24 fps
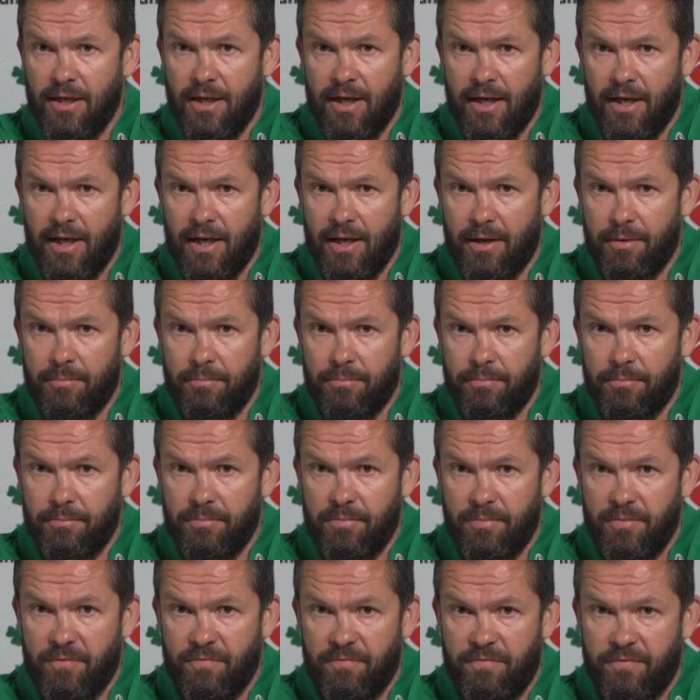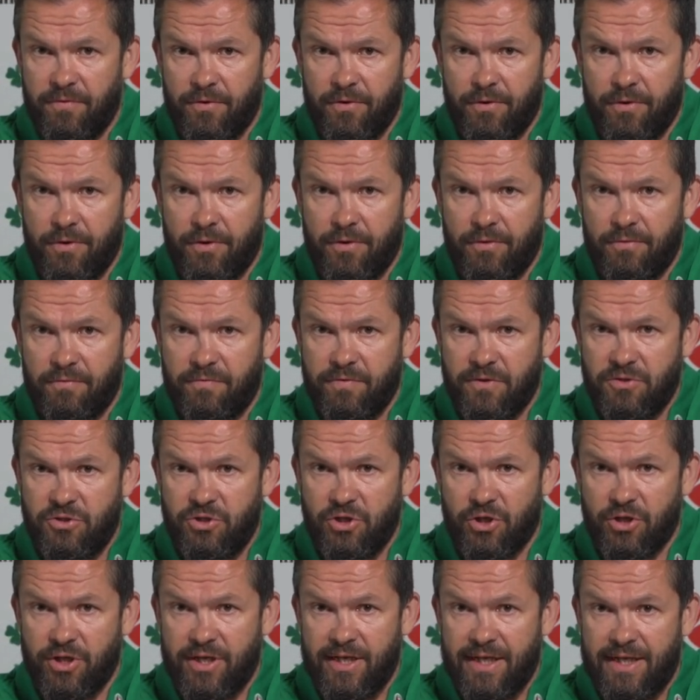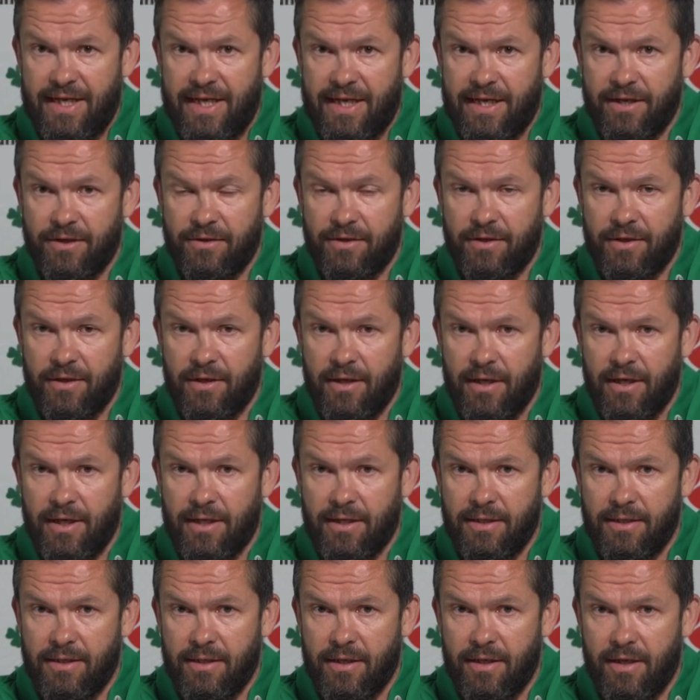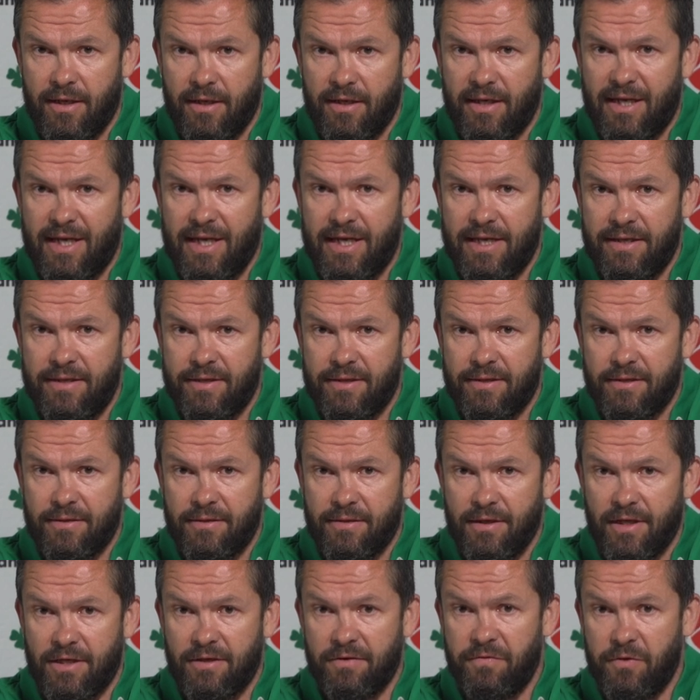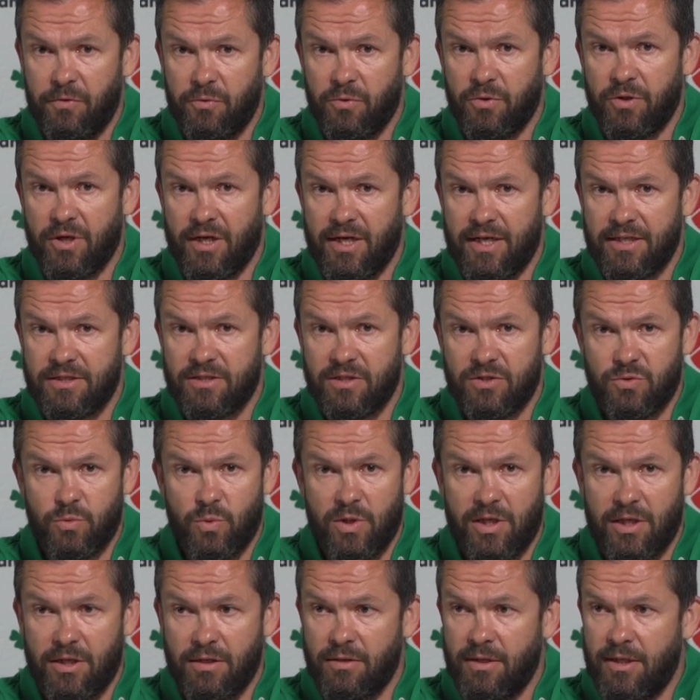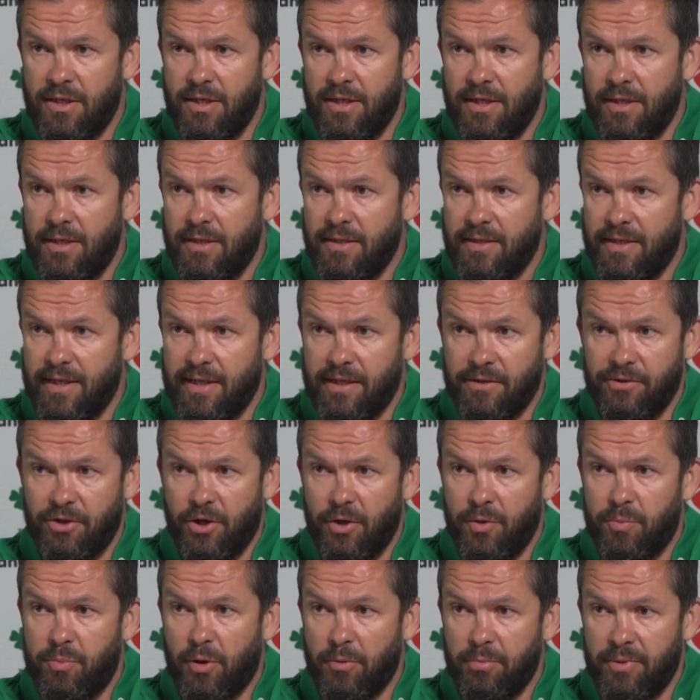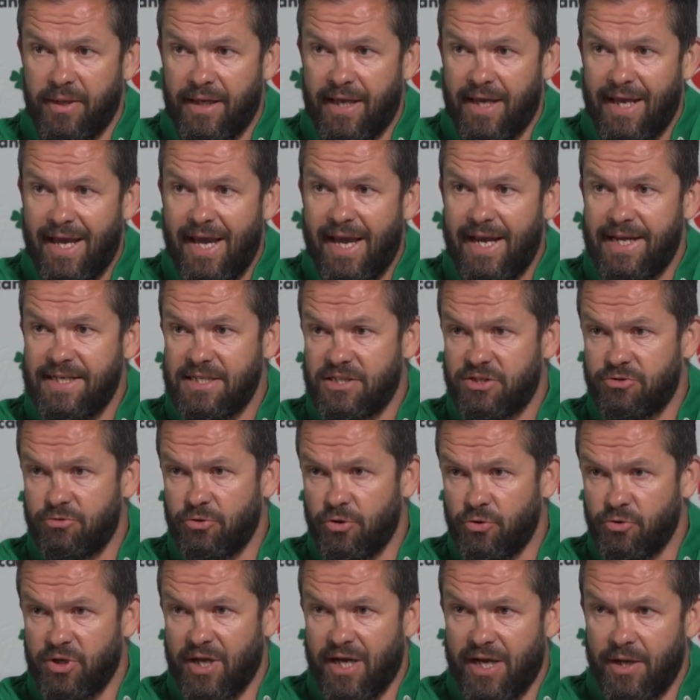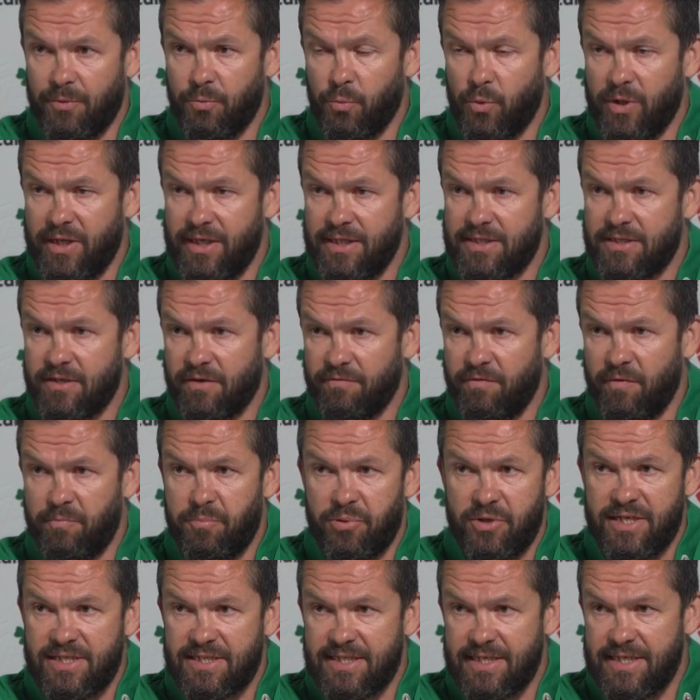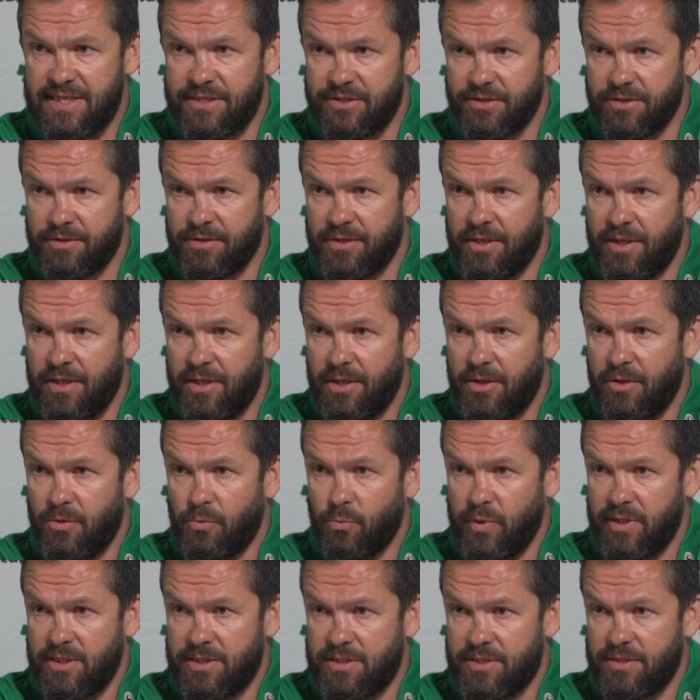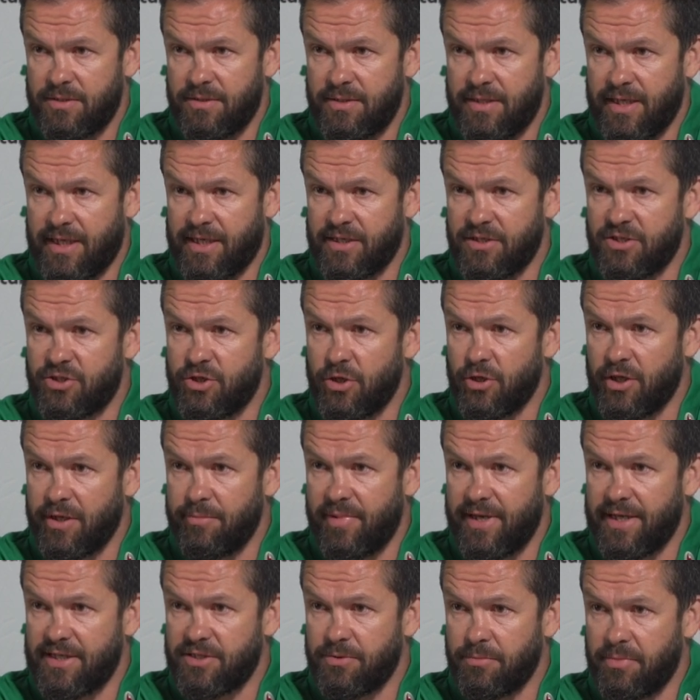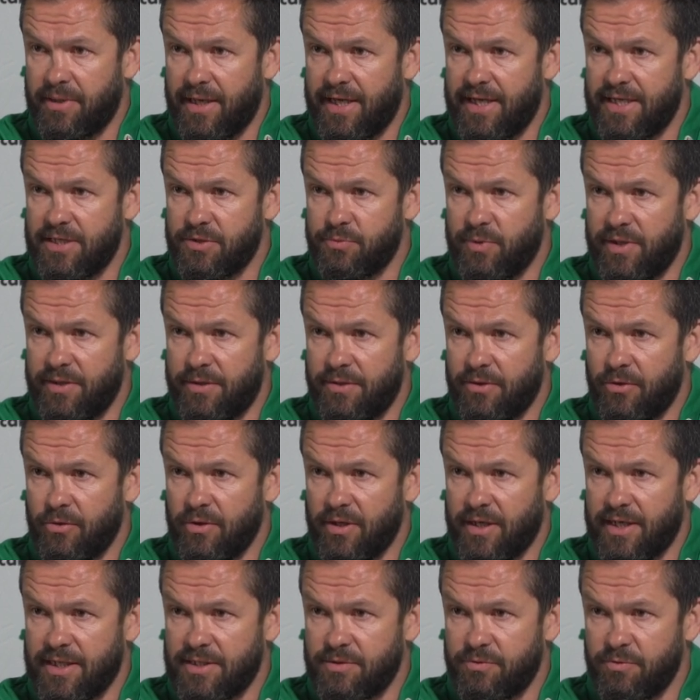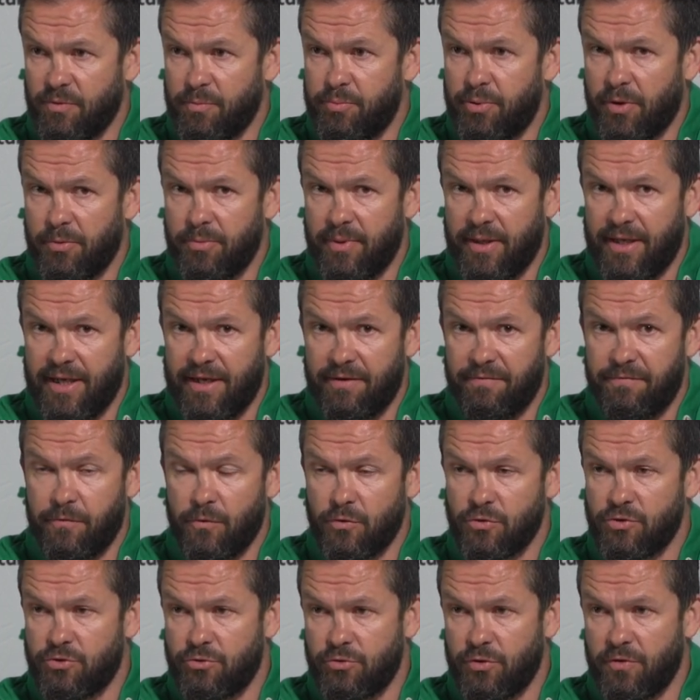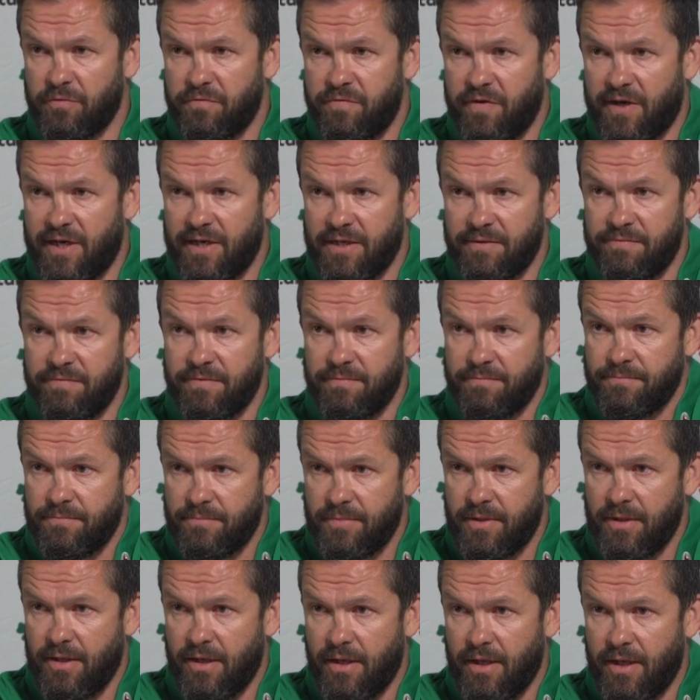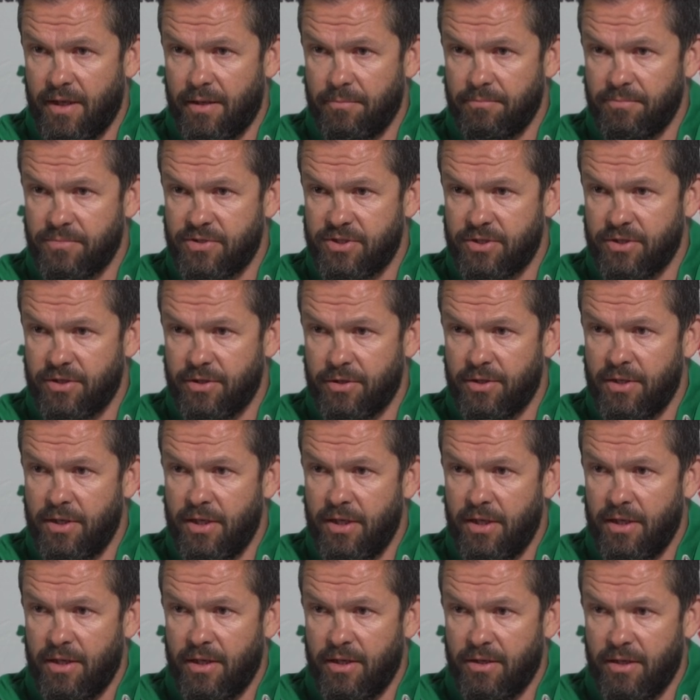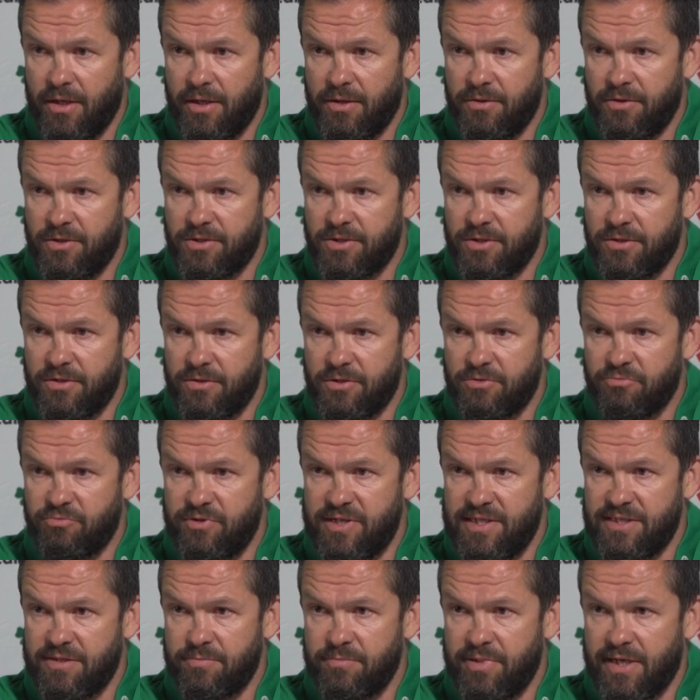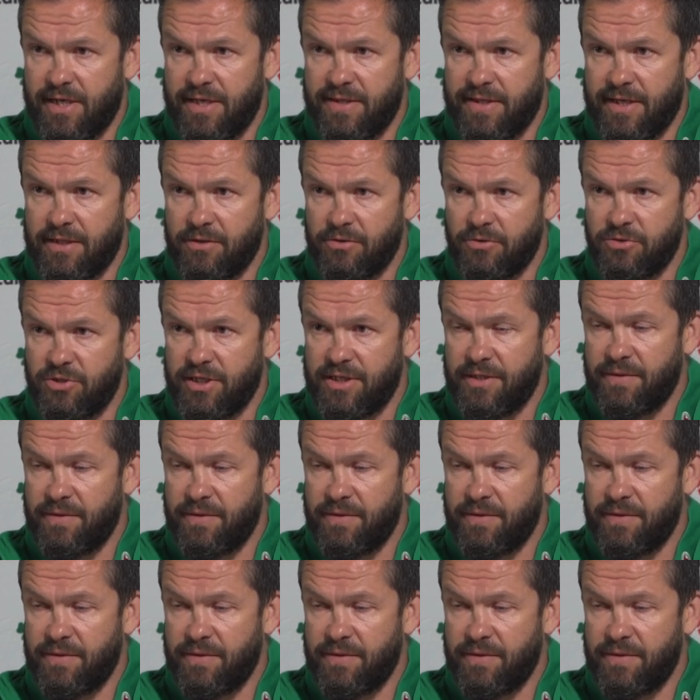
For Johnny, Kian, and Keith, and a few other lads as well, they'll now probably get 8-9 weeks of a pre-season, which they can certainly make some gains with. Other lads will probably get 4-5. There's a reason behind that logic.